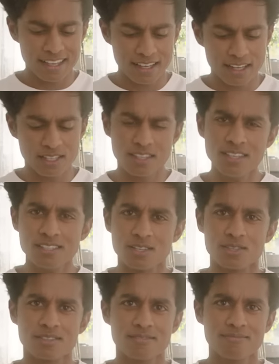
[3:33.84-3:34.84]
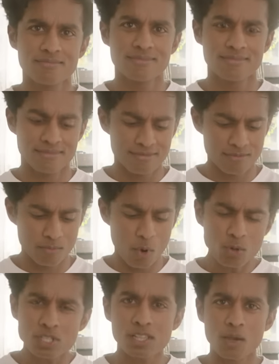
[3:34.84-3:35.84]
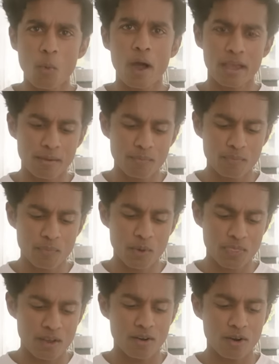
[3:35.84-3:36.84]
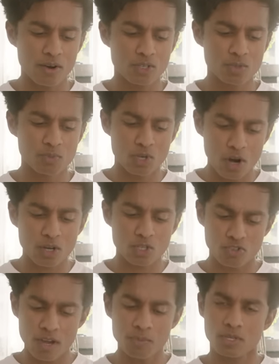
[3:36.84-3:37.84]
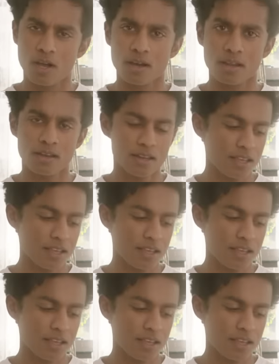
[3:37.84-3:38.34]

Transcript: Because this is mostly white, but there are some dark stripes on it.